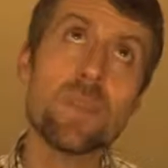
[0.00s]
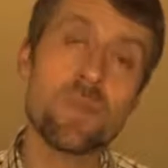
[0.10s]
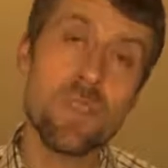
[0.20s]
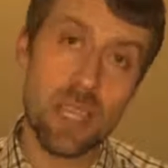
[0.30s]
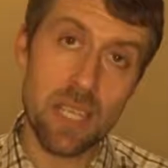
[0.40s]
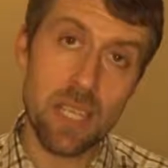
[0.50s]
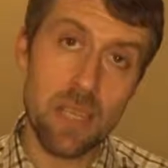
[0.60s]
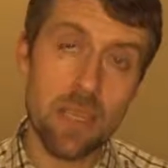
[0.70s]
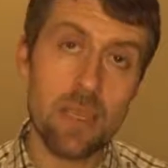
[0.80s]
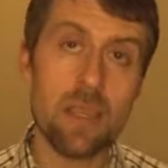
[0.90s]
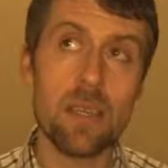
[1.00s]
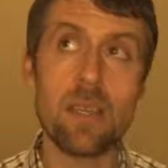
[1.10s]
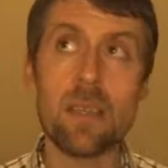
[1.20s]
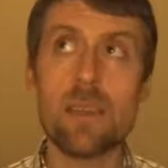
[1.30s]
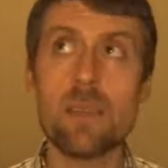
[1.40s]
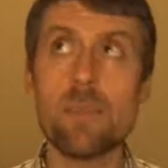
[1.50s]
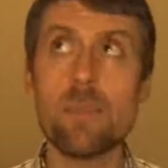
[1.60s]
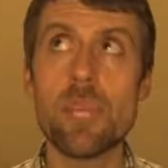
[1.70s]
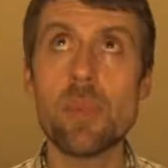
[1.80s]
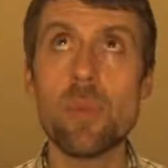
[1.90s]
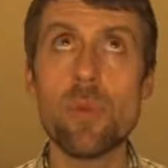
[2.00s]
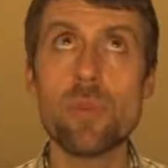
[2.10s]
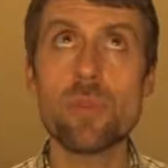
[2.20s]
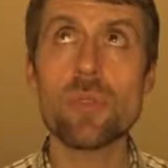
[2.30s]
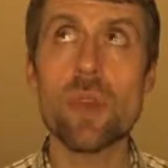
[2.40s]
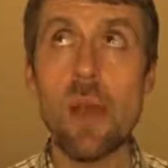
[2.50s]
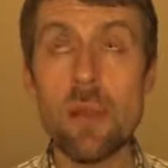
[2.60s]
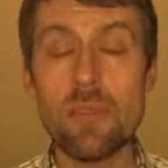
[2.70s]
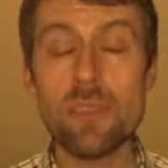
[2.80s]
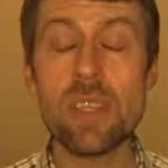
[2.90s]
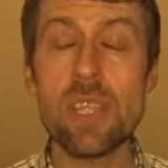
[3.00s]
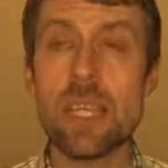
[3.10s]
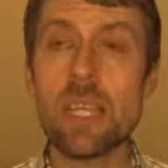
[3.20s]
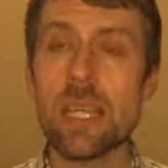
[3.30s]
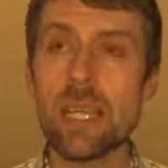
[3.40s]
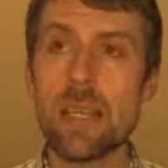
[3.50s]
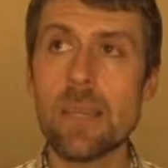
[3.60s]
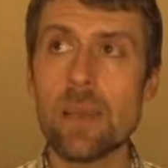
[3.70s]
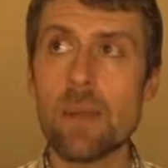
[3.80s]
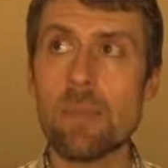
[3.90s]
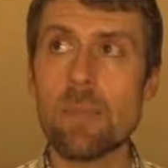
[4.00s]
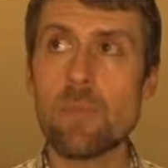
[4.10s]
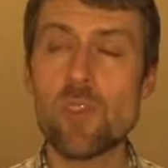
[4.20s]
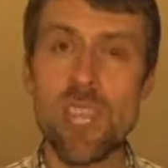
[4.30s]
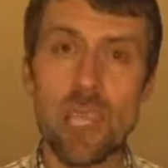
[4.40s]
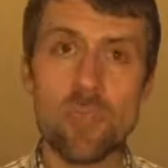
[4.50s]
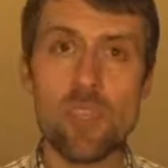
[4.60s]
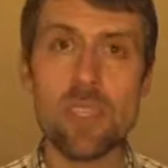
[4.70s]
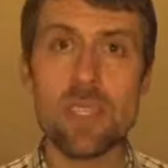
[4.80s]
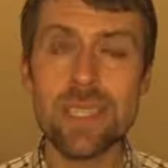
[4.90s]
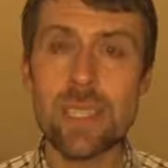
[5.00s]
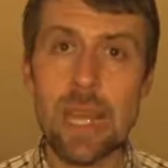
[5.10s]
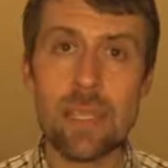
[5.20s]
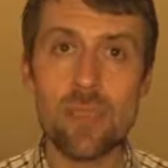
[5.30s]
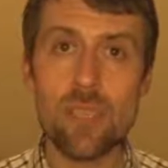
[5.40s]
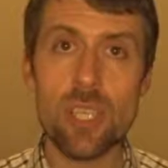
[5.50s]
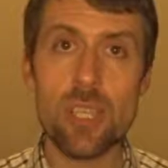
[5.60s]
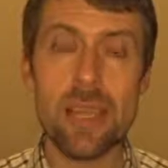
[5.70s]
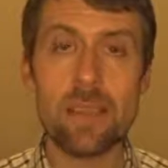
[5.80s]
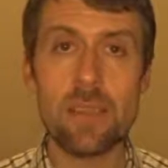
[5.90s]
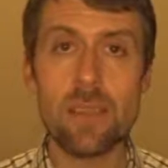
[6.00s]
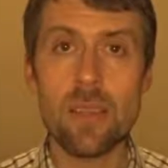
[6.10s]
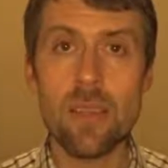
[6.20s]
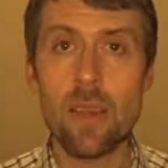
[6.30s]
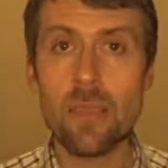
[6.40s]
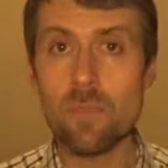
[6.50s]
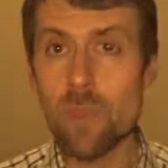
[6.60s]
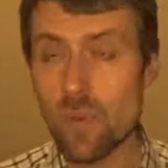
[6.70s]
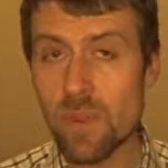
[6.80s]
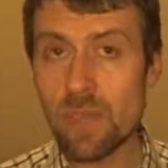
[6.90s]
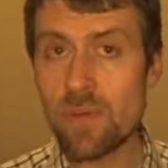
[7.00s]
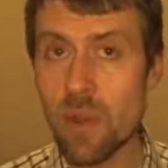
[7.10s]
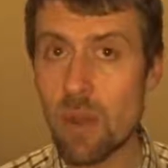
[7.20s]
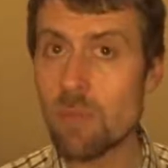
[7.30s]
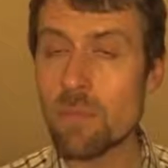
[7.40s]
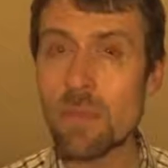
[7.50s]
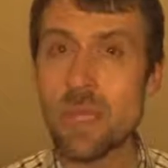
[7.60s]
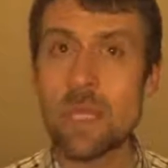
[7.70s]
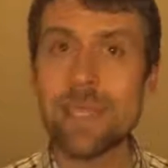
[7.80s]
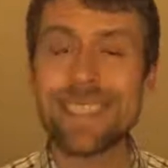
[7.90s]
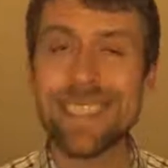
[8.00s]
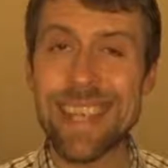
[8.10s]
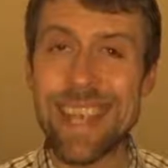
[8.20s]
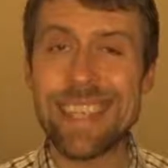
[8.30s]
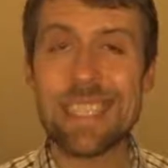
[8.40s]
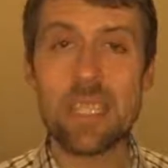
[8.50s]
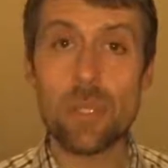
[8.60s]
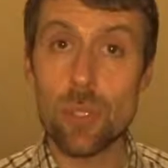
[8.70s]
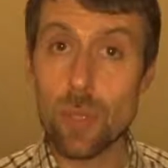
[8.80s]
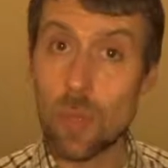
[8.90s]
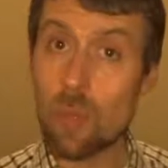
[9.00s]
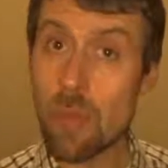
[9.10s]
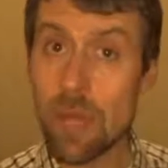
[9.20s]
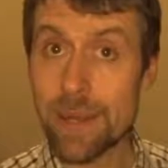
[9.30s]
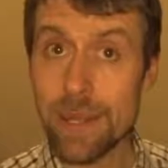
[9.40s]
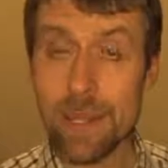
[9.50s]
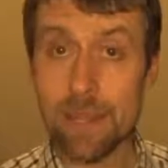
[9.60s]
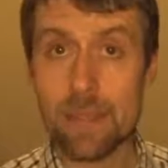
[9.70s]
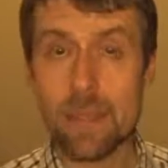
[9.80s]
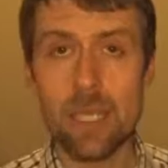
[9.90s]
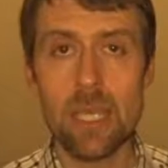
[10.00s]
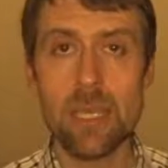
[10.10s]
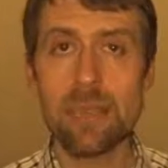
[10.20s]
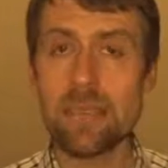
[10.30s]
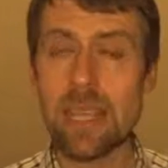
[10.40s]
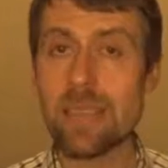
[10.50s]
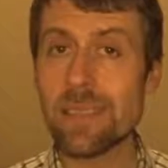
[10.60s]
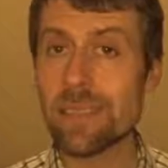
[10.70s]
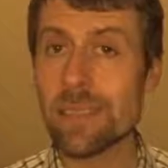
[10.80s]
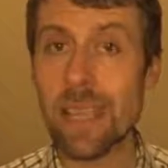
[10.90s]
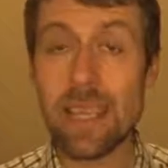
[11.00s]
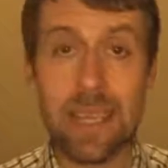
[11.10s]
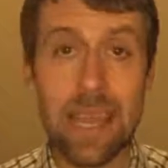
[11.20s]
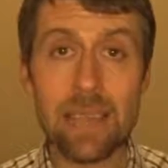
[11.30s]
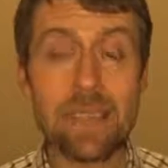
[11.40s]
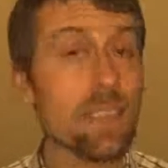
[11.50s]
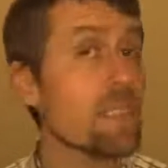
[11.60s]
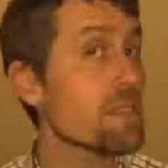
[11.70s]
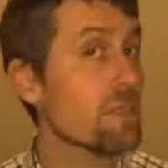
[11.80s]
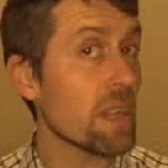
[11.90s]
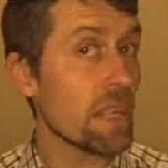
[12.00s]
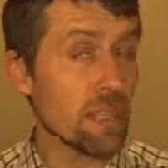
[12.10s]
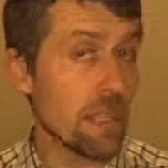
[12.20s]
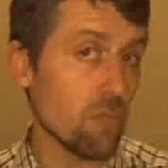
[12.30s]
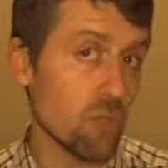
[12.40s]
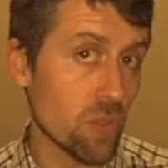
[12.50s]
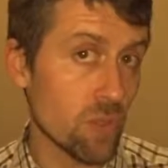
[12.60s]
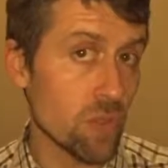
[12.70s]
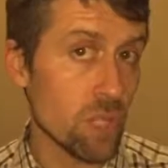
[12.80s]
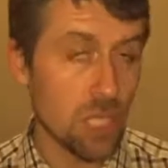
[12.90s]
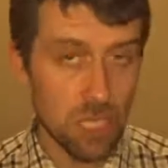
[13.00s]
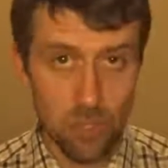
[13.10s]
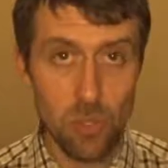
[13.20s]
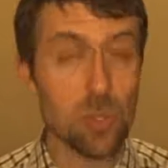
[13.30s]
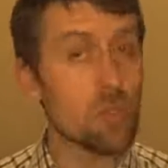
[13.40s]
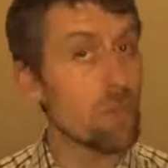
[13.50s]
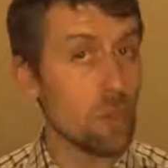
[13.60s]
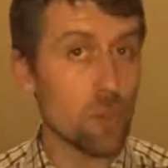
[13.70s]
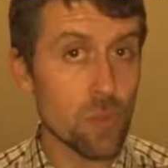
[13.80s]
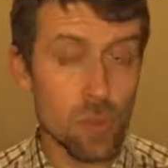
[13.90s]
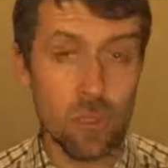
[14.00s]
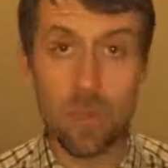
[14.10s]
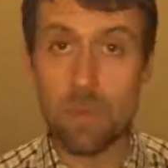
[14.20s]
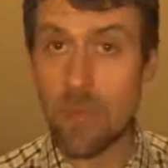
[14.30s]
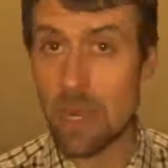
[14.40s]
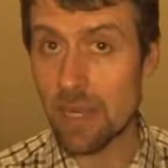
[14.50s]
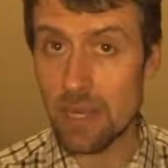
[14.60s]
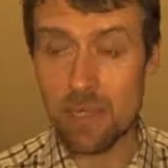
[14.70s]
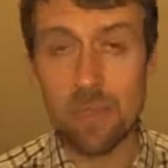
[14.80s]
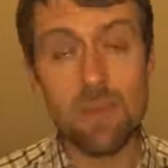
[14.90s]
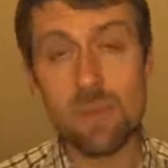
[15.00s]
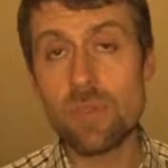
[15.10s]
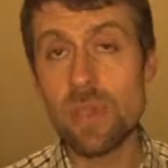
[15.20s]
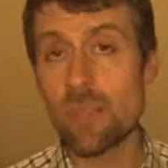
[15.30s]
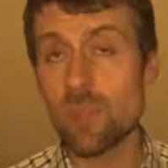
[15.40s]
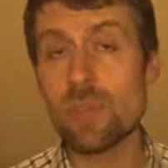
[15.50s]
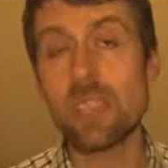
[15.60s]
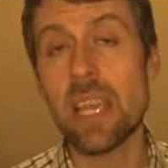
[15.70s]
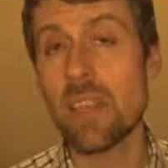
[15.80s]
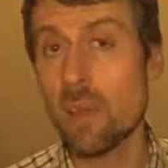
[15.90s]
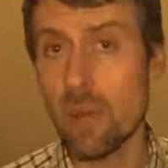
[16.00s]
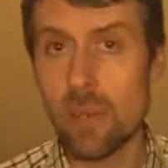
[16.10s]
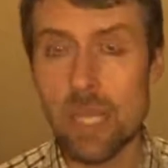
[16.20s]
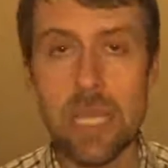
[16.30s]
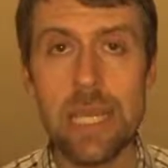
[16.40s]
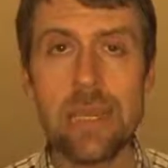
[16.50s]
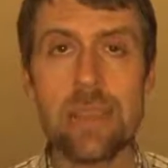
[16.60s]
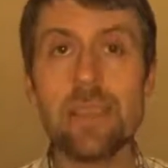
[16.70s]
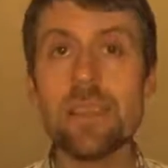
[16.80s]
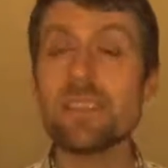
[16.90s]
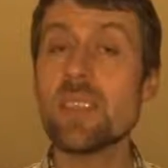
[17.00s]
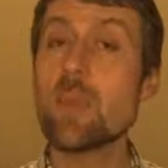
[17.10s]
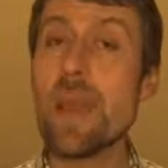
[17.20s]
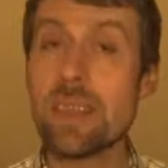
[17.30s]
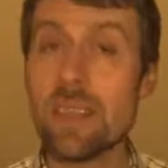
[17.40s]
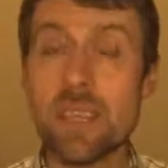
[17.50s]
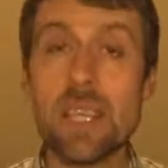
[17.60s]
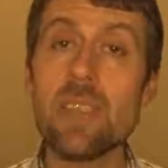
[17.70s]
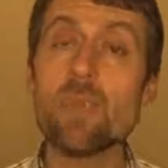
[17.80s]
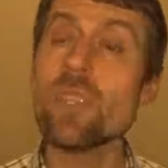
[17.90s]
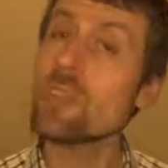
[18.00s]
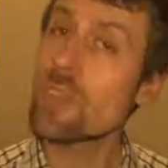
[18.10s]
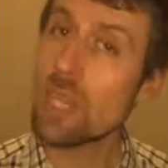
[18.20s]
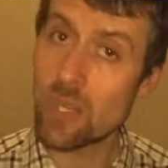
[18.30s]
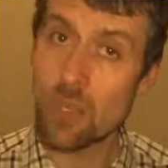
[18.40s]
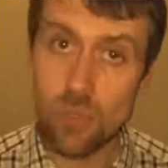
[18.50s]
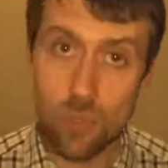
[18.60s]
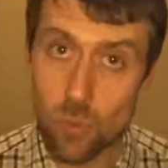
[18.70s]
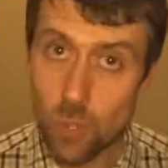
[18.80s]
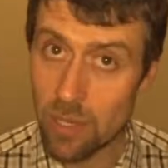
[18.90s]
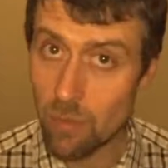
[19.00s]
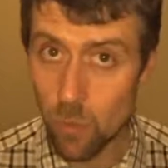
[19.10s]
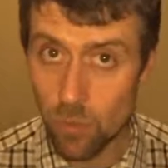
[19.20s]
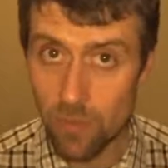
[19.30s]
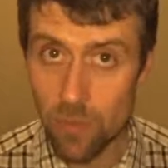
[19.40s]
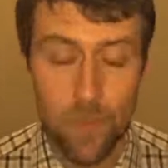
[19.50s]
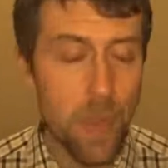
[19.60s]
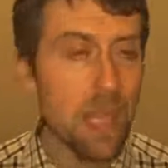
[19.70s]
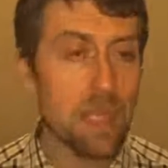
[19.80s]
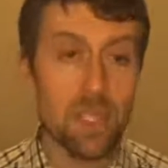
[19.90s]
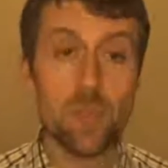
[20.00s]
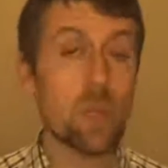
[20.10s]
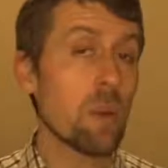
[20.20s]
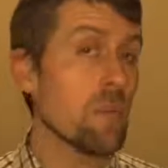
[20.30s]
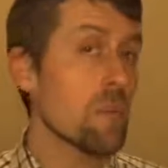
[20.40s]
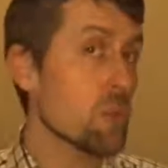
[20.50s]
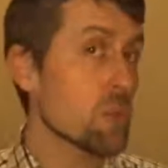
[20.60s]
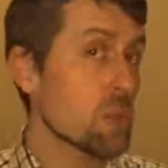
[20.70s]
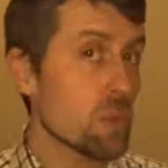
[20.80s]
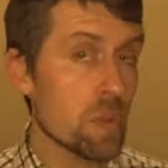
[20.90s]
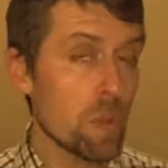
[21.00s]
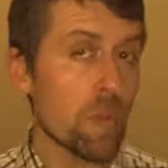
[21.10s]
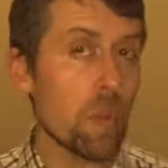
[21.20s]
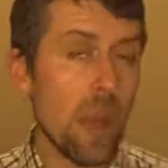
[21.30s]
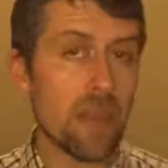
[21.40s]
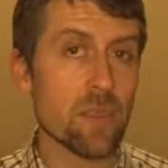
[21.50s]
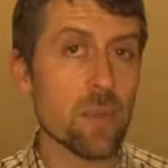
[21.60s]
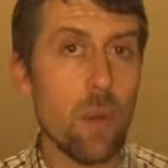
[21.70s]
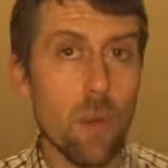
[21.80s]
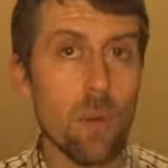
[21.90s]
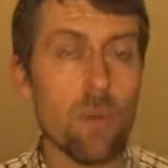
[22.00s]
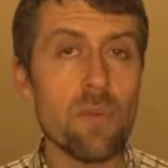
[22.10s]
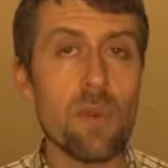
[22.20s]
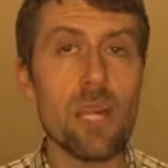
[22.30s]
of tricky because obviously changing the strategy and on moving from select your own market instead and say yes is really dangerous. You could lose your market if you start to say no. That is depending in which direction you want to move. This probably also will be part of